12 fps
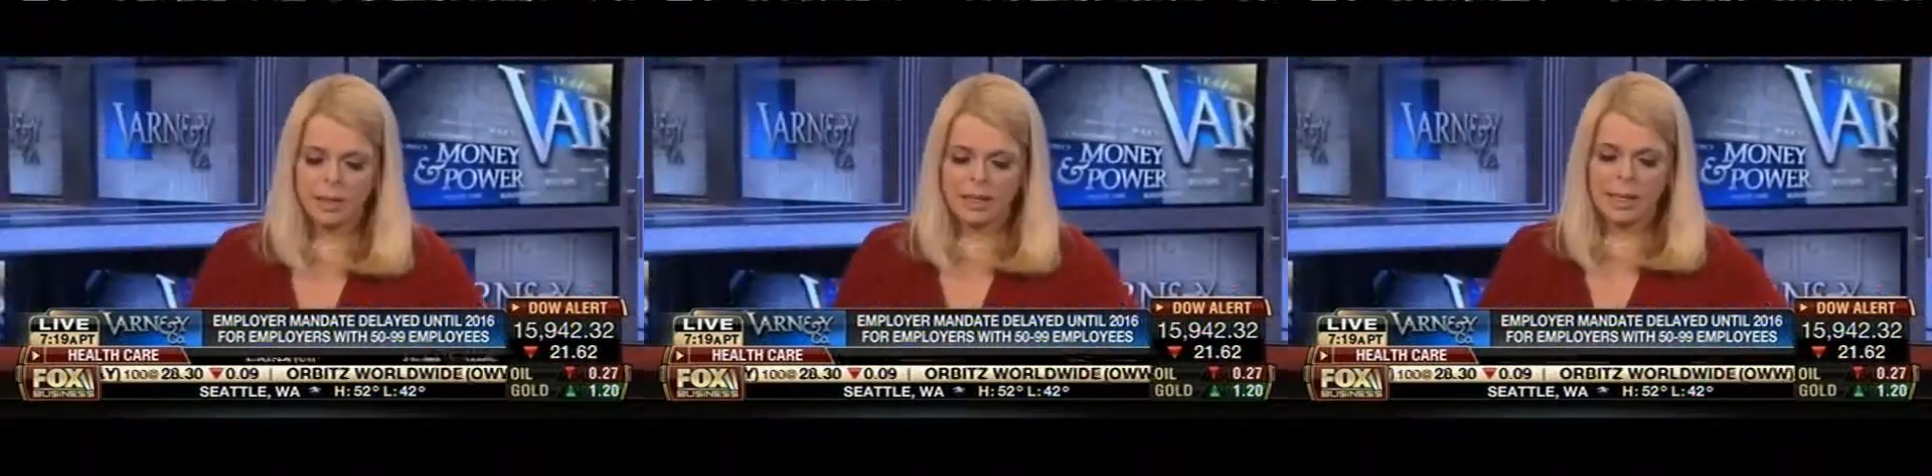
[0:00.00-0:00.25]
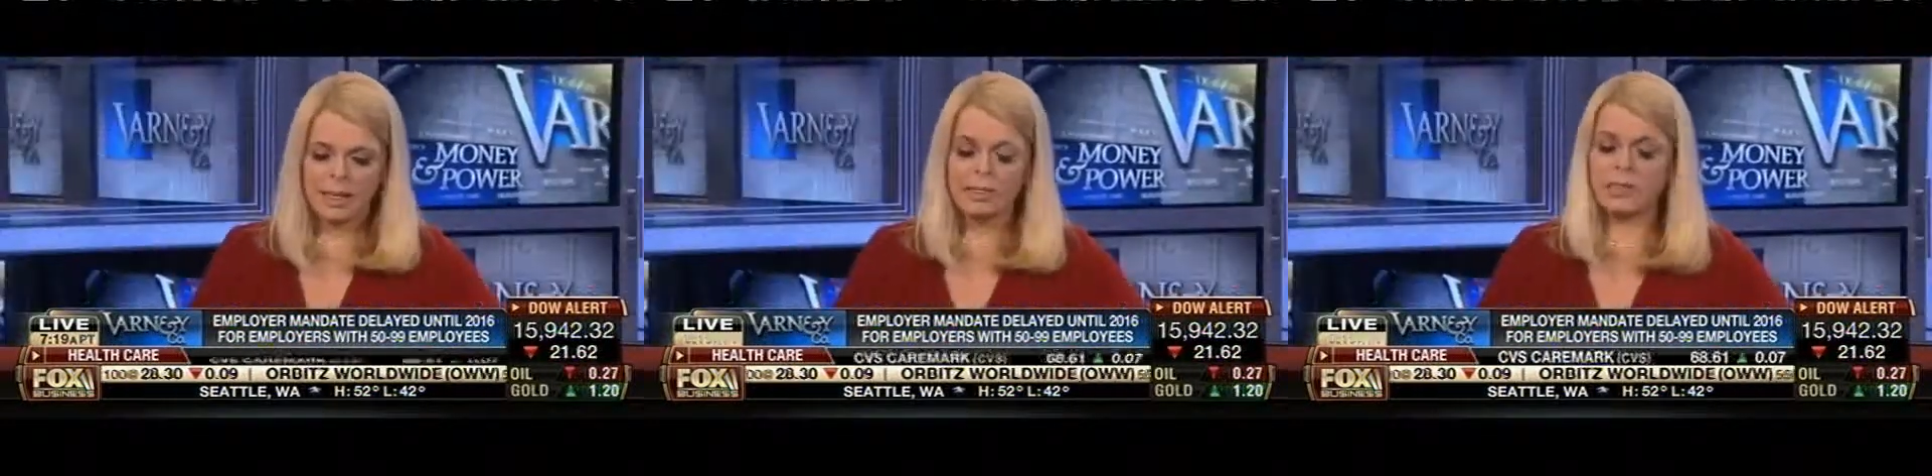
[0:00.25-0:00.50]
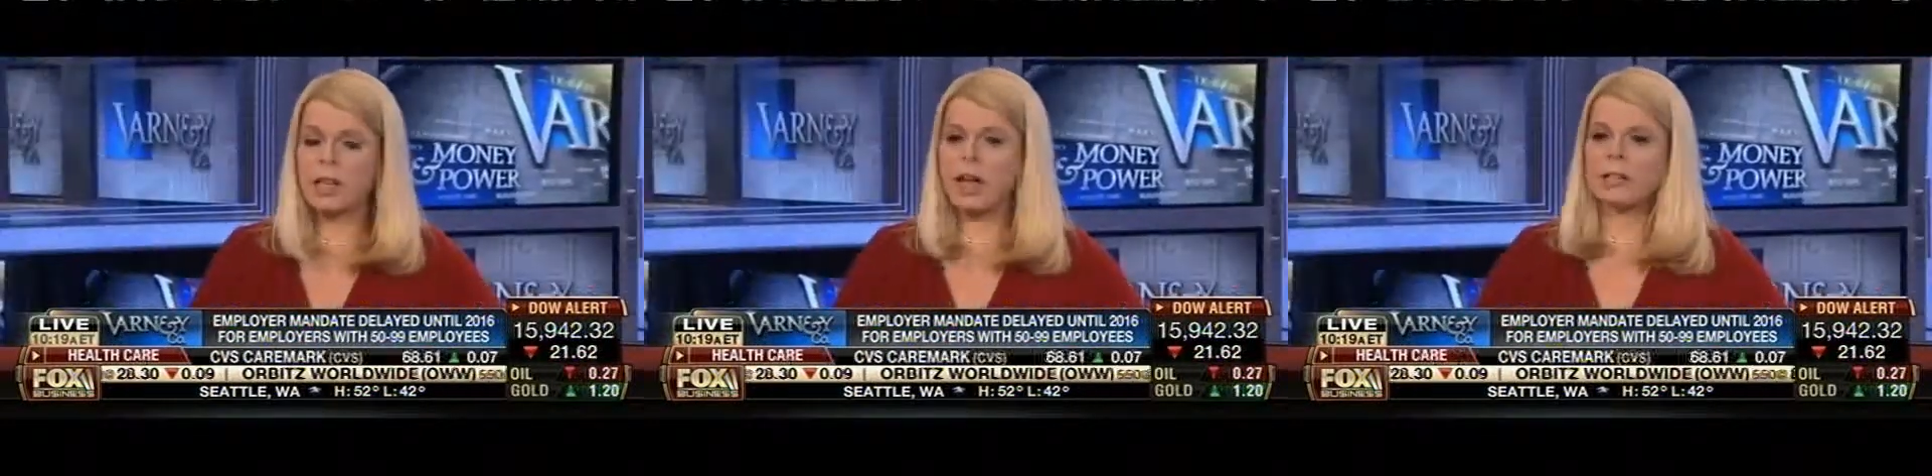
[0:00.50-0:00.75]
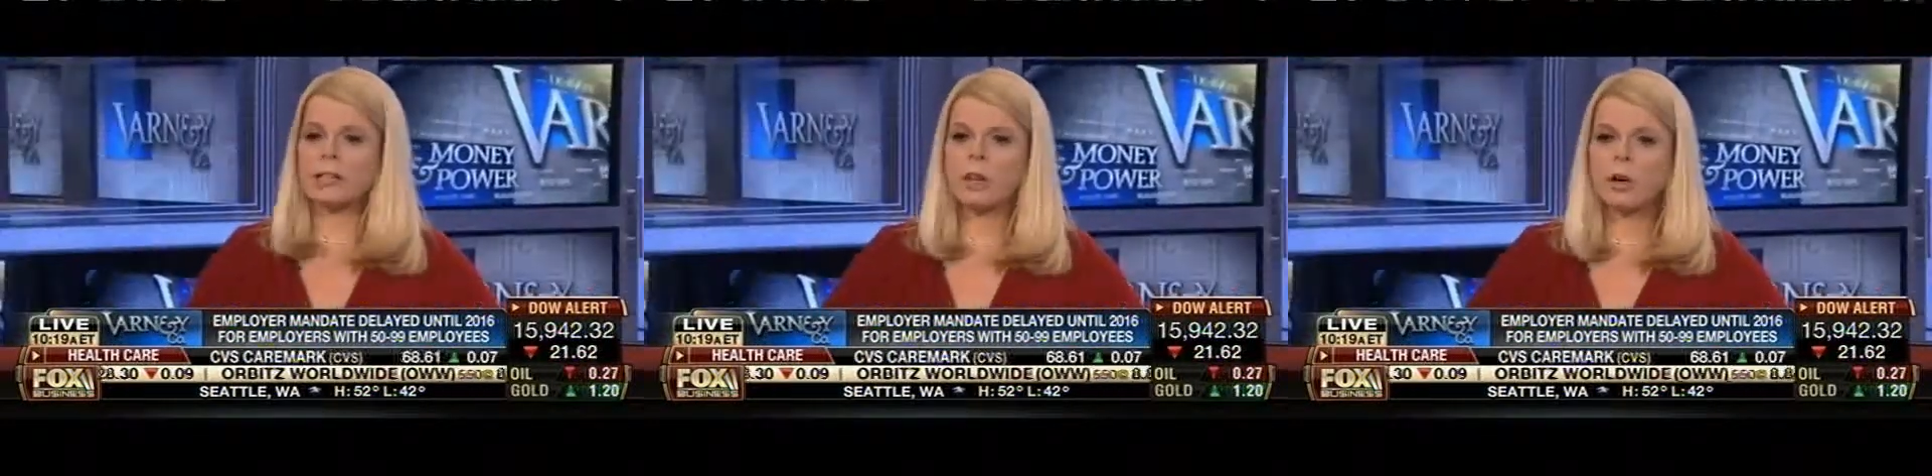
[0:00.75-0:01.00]
okay. It
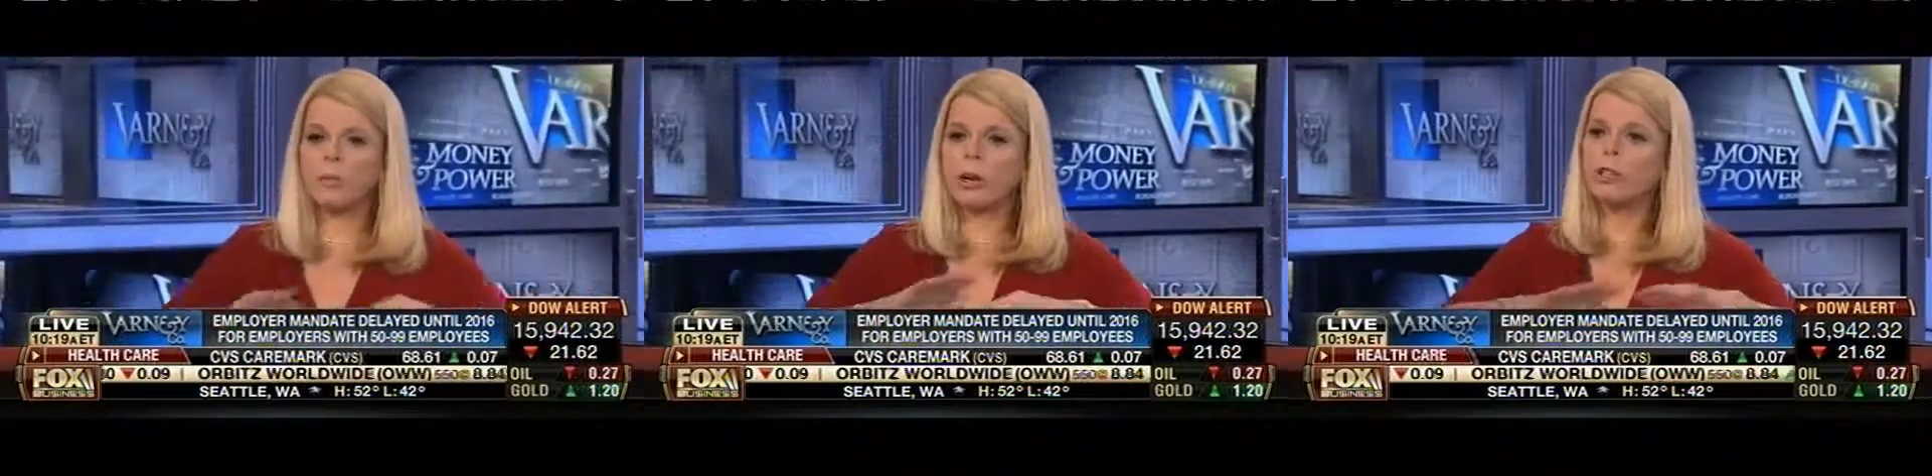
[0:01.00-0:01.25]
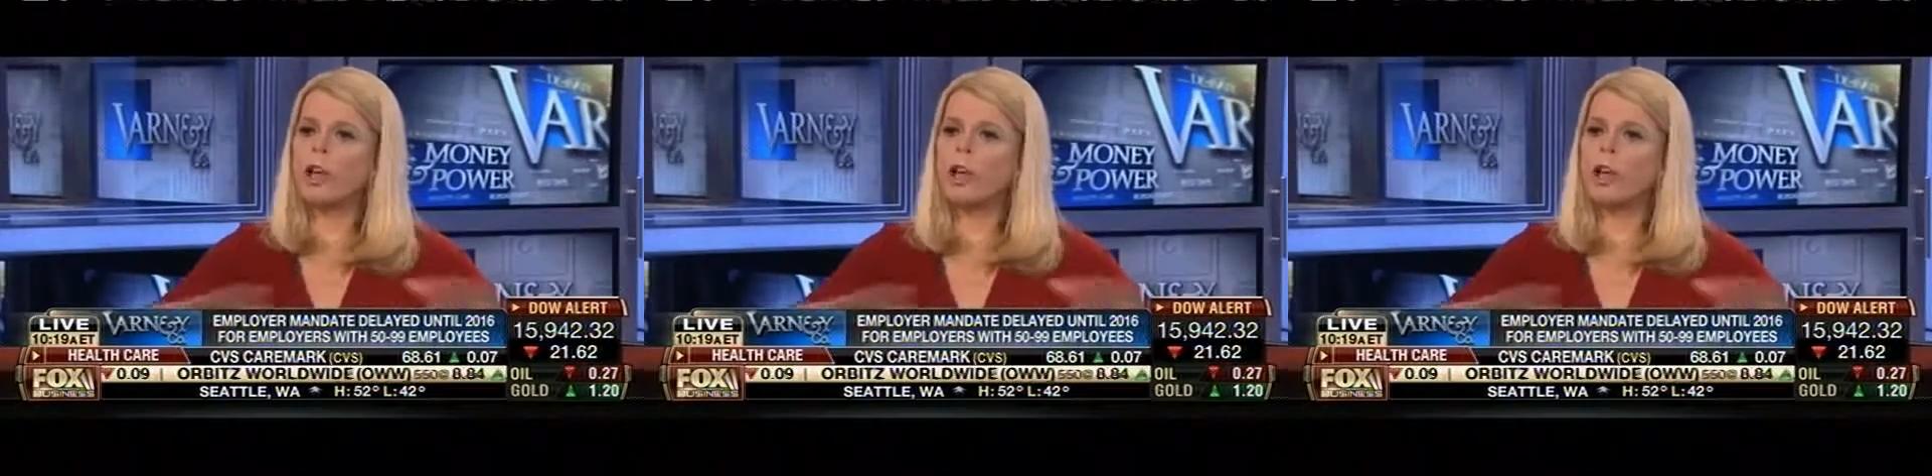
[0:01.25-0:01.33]
says, we